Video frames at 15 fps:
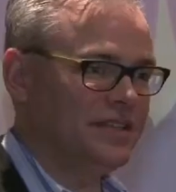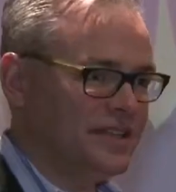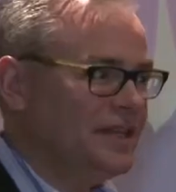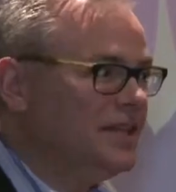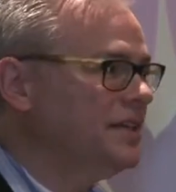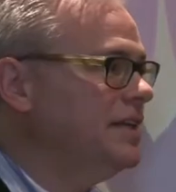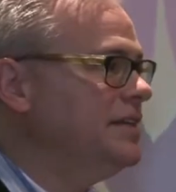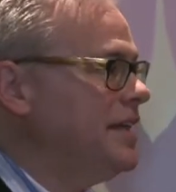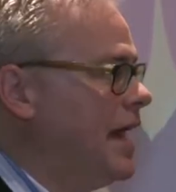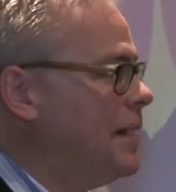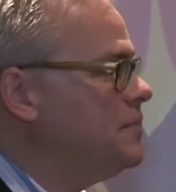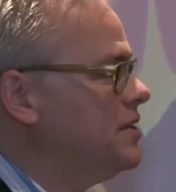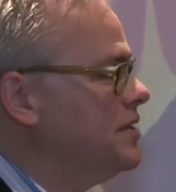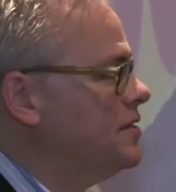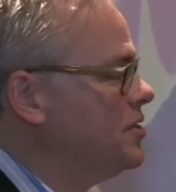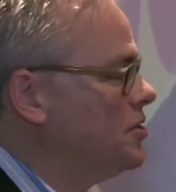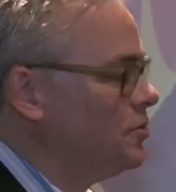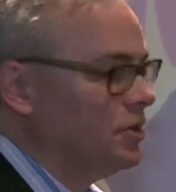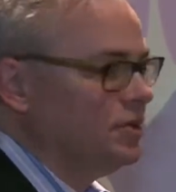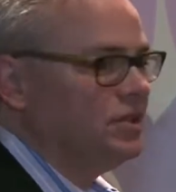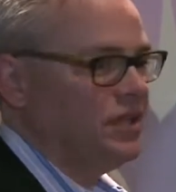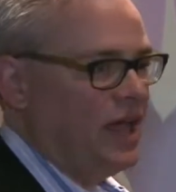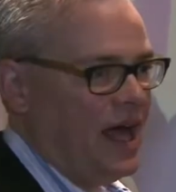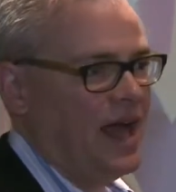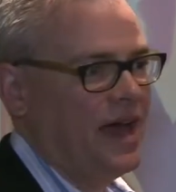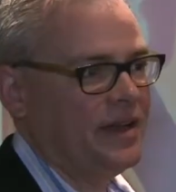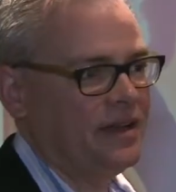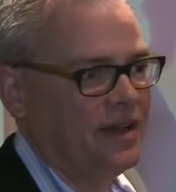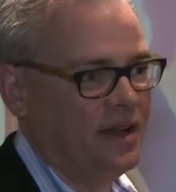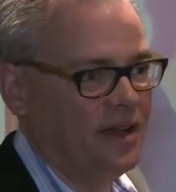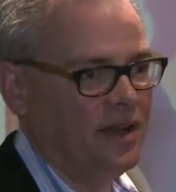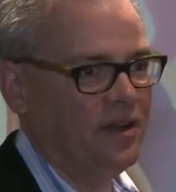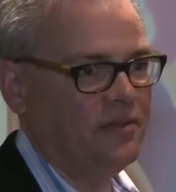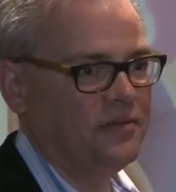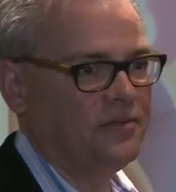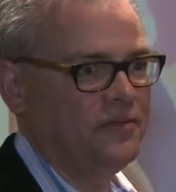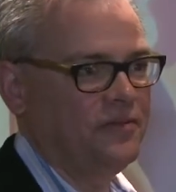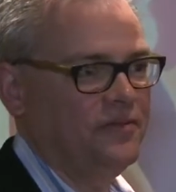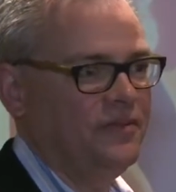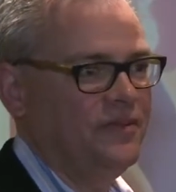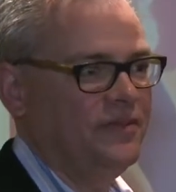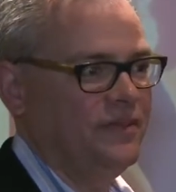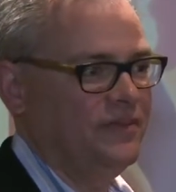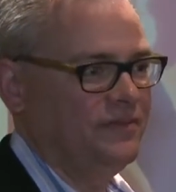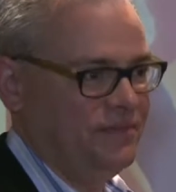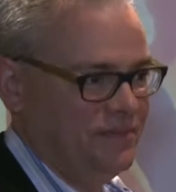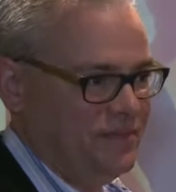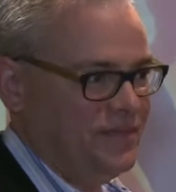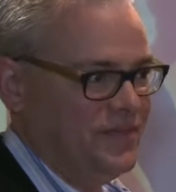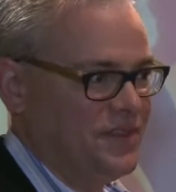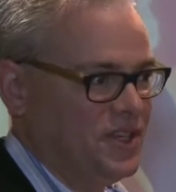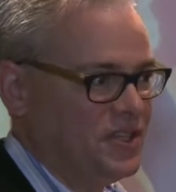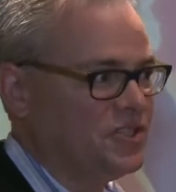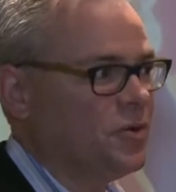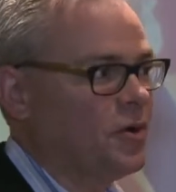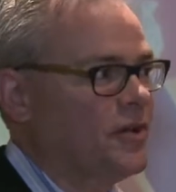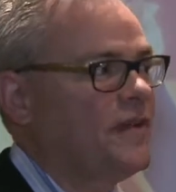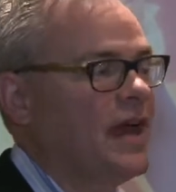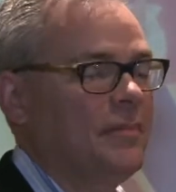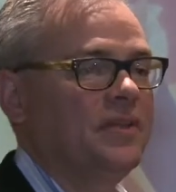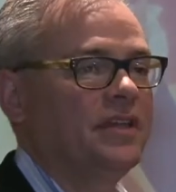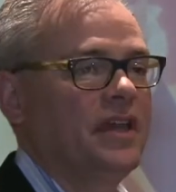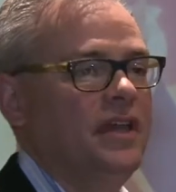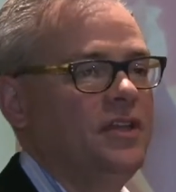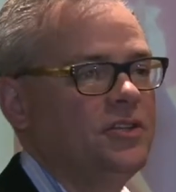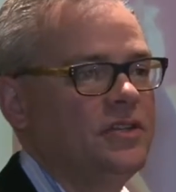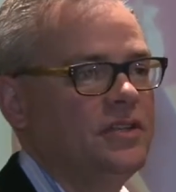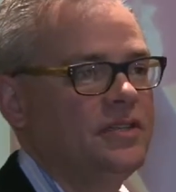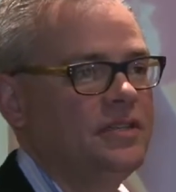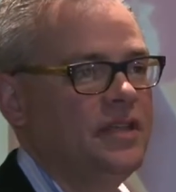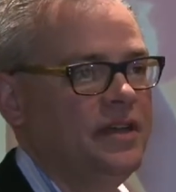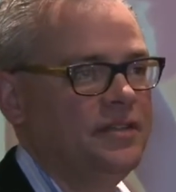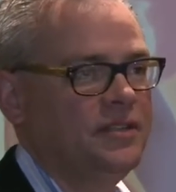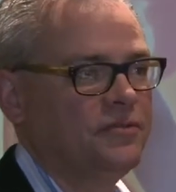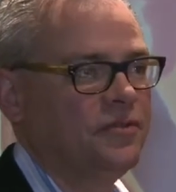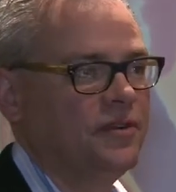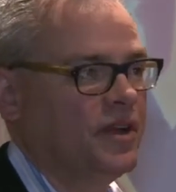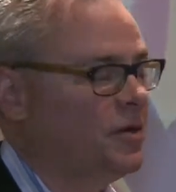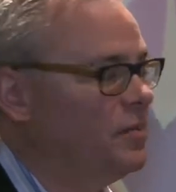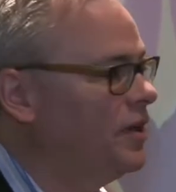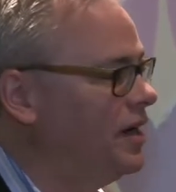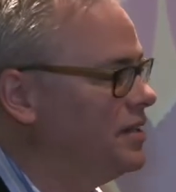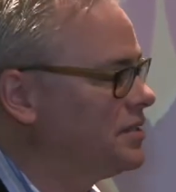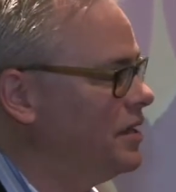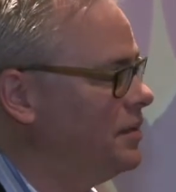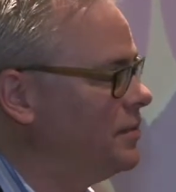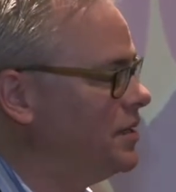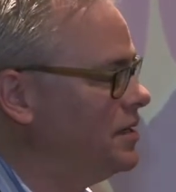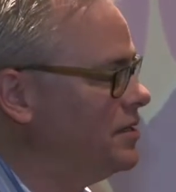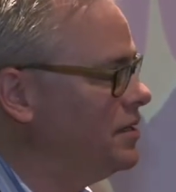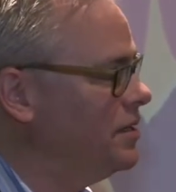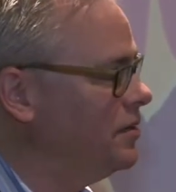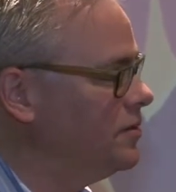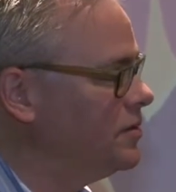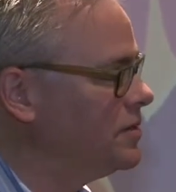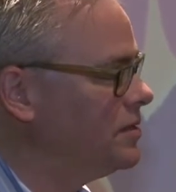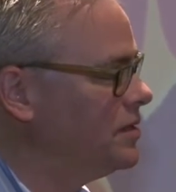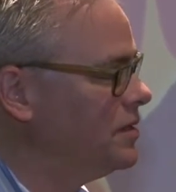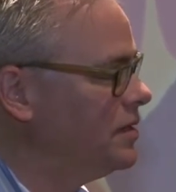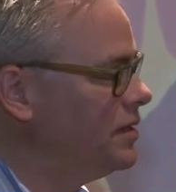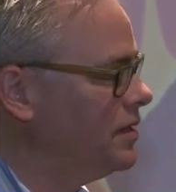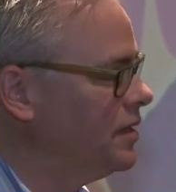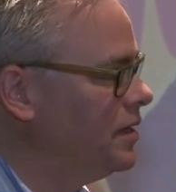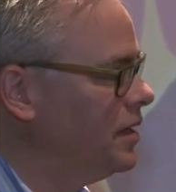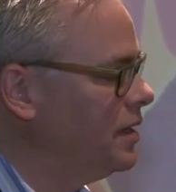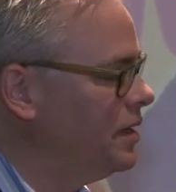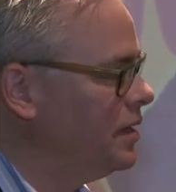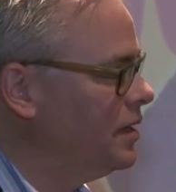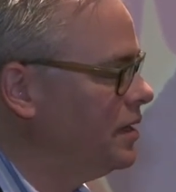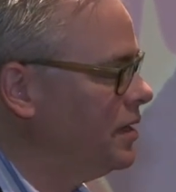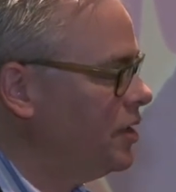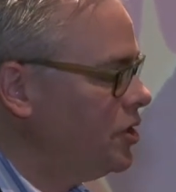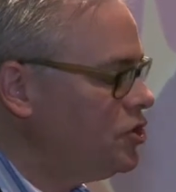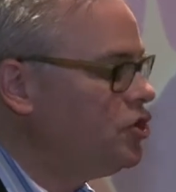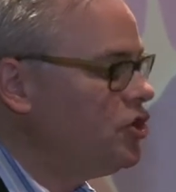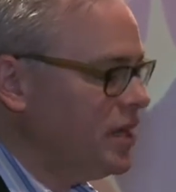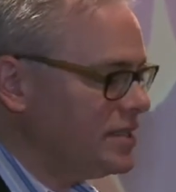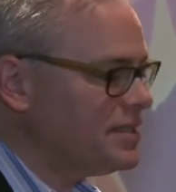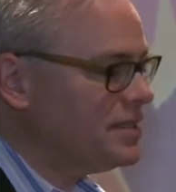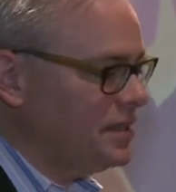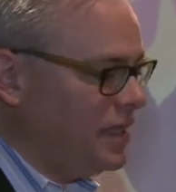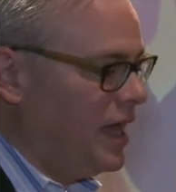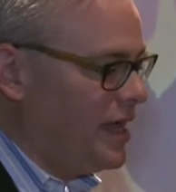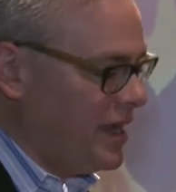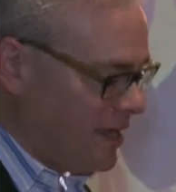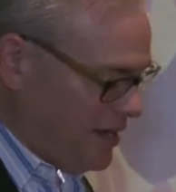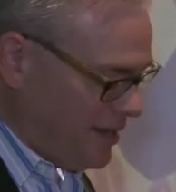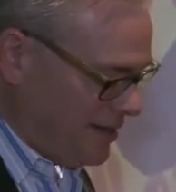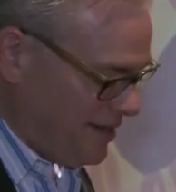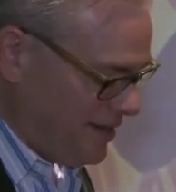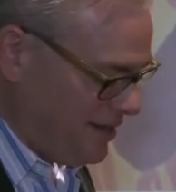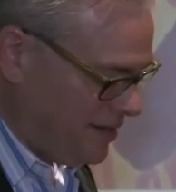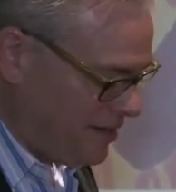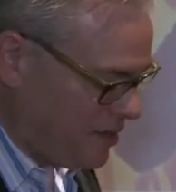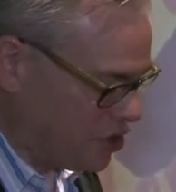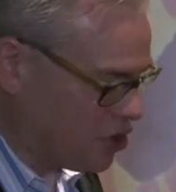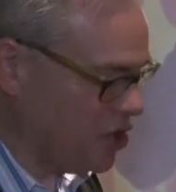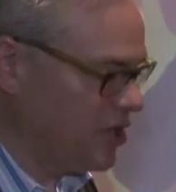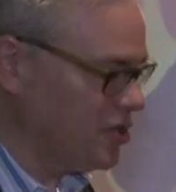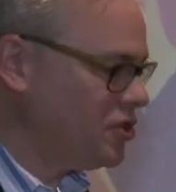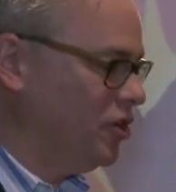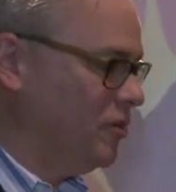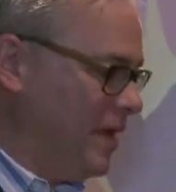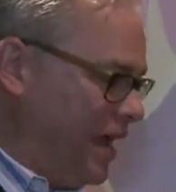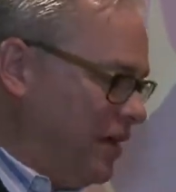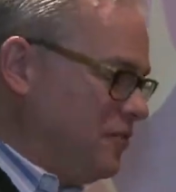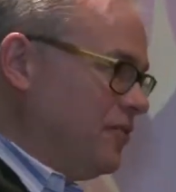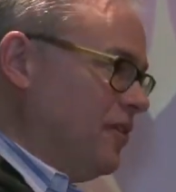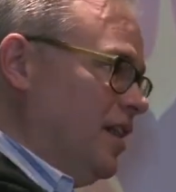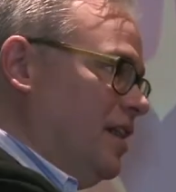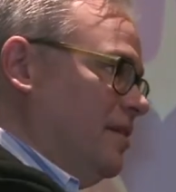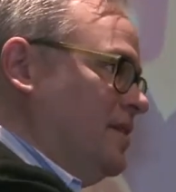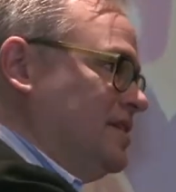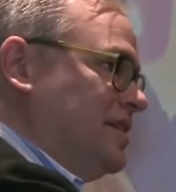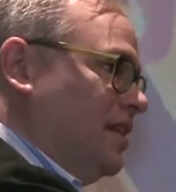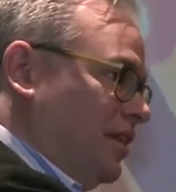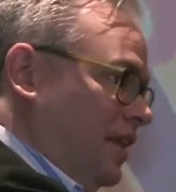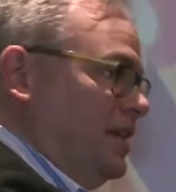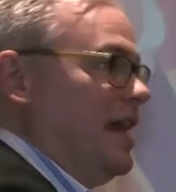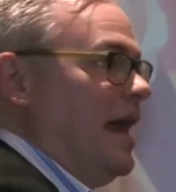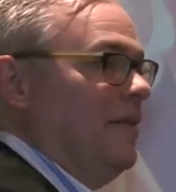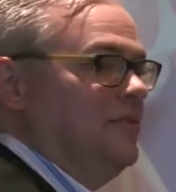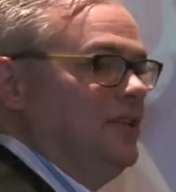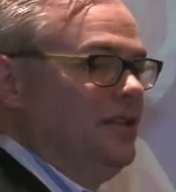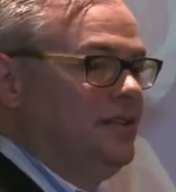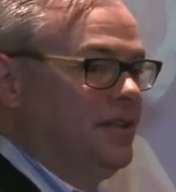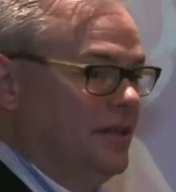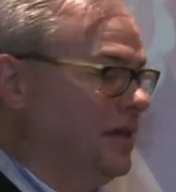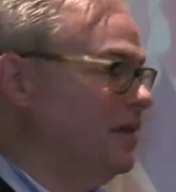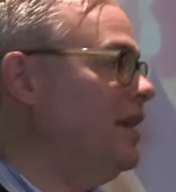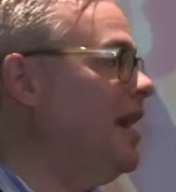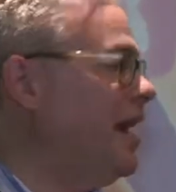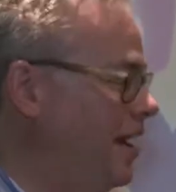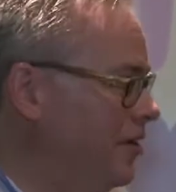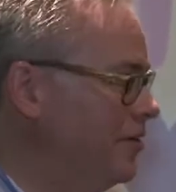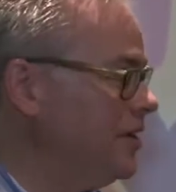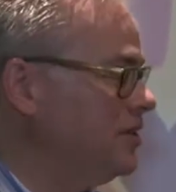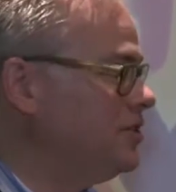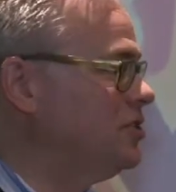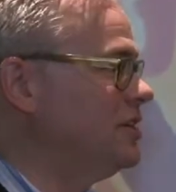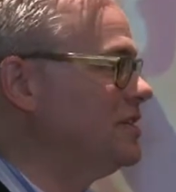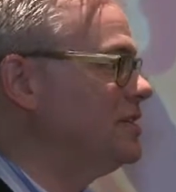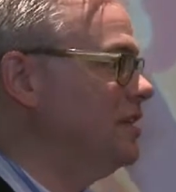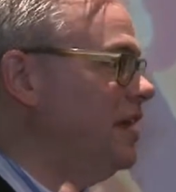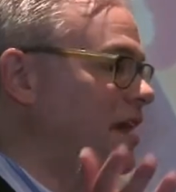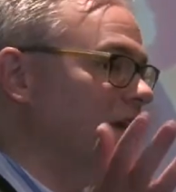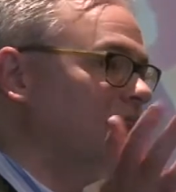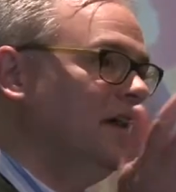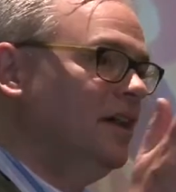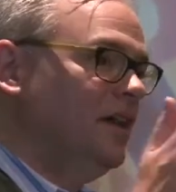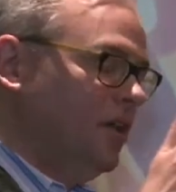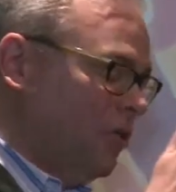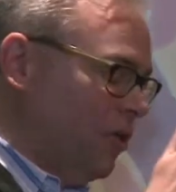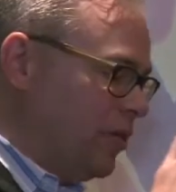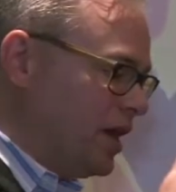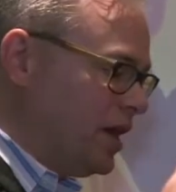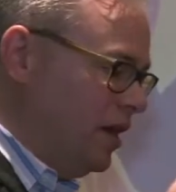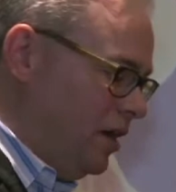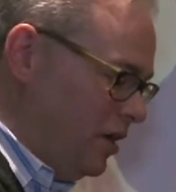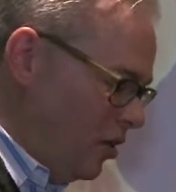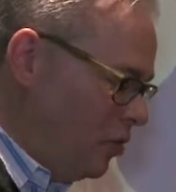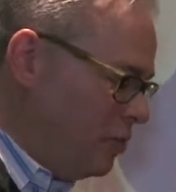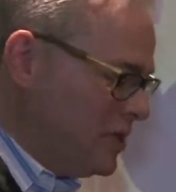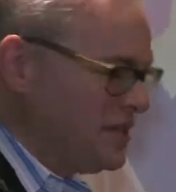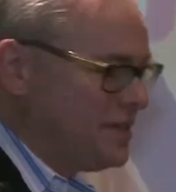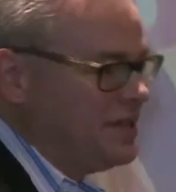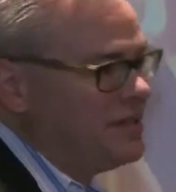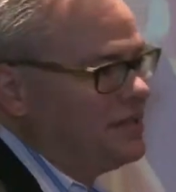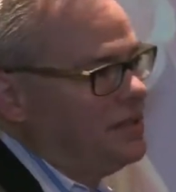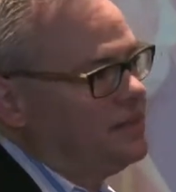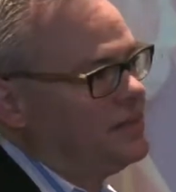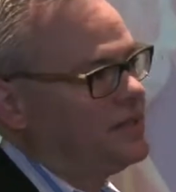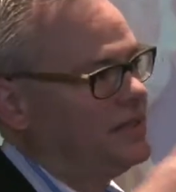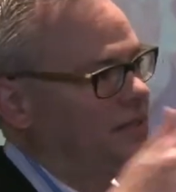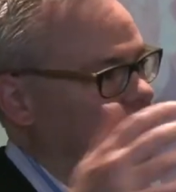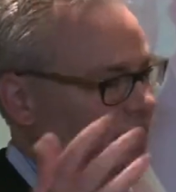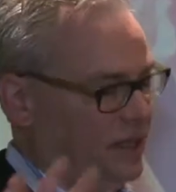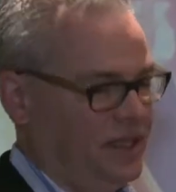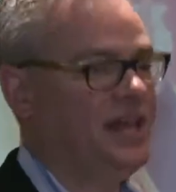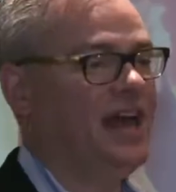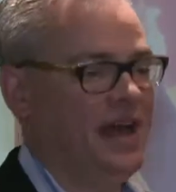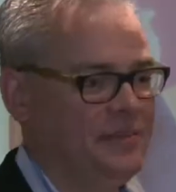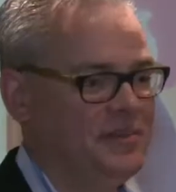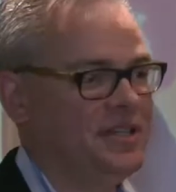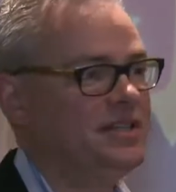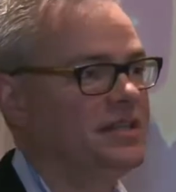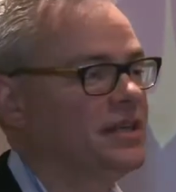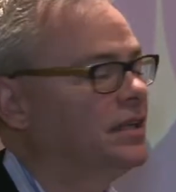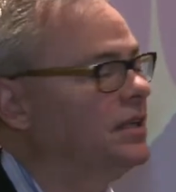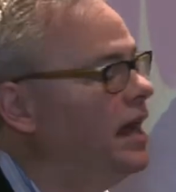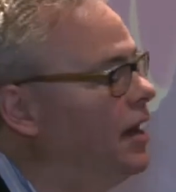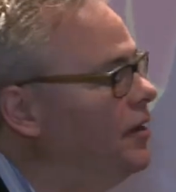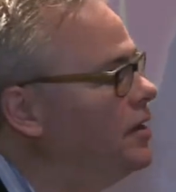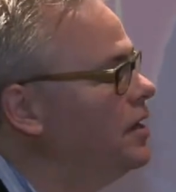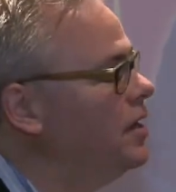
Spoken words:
is ill-adapted to a lot of the sort of applications that different enterprise companies use. Just like the traditional mainframe is ill-adapted to the cloud, and just like what we call open systems is ill-adapted to the cloud,